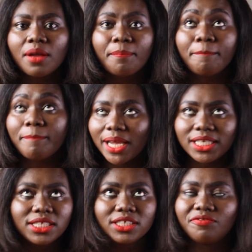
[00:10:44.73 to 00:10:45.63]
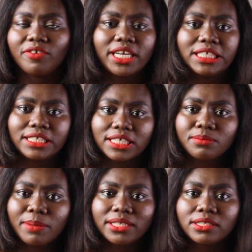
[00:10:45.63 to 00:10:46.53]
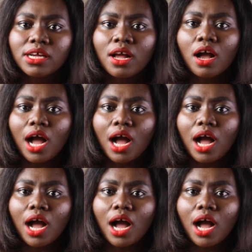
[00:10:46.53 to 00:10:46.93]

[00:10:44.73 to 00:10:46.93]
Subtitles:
many different assessment